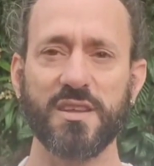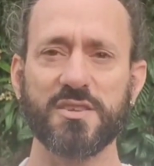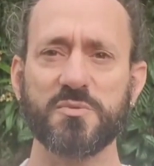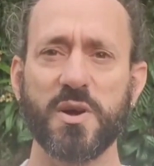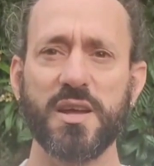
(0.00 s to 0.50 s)
In
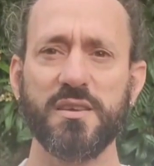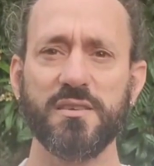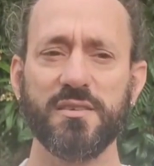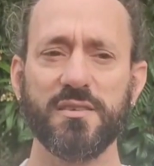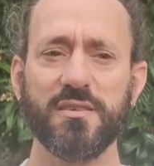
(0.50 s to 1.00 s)
this way,
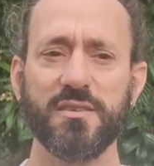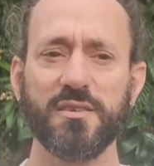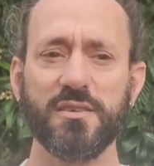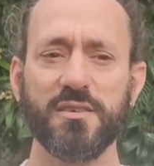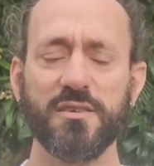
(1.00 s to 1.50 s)

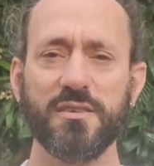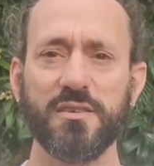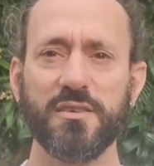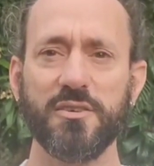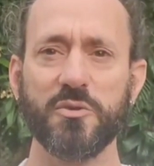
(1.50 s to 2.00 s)

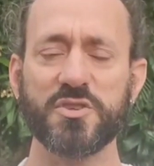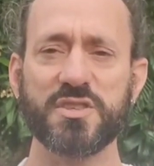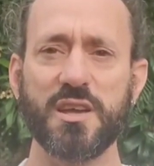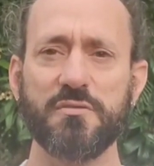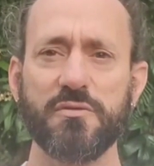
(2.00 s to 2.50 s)
you're
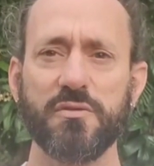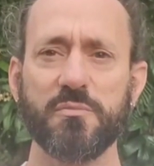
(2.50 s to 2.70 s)
safe,